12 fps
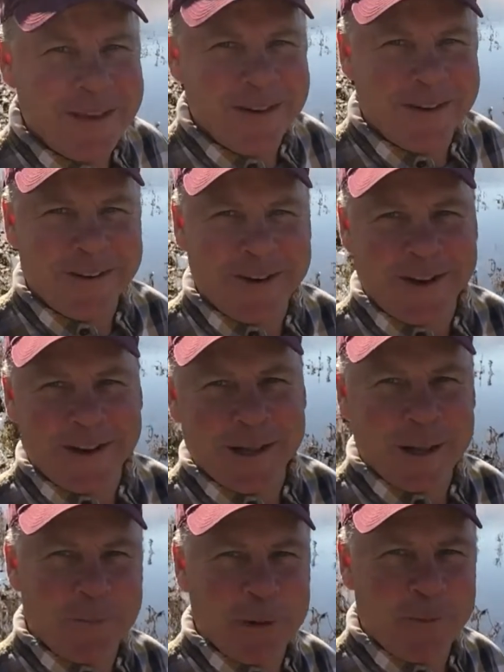here on the
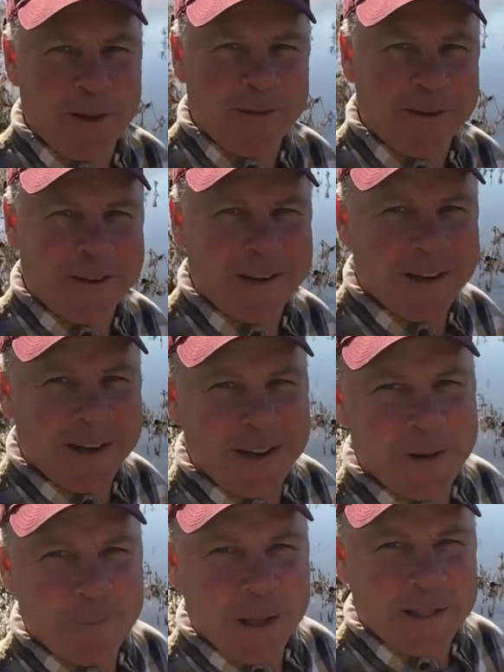Columbia River,
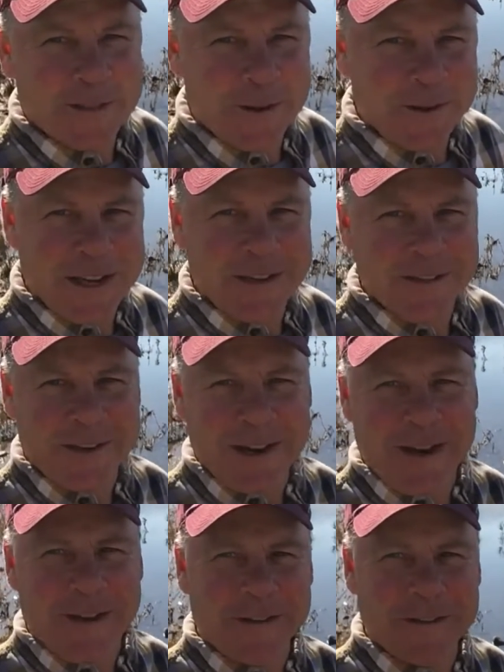a place called Desert
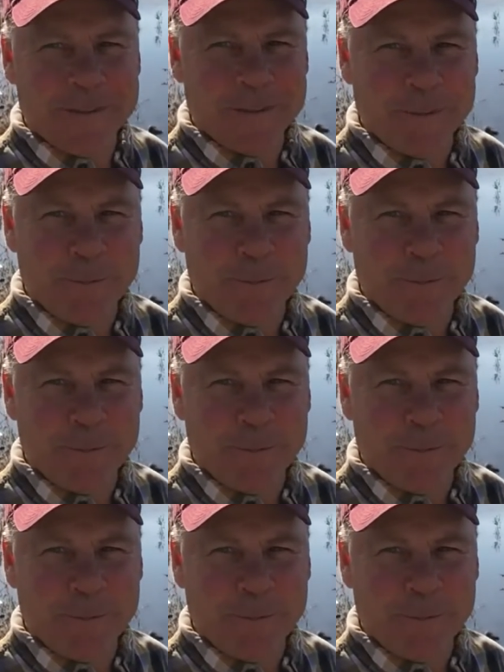Air.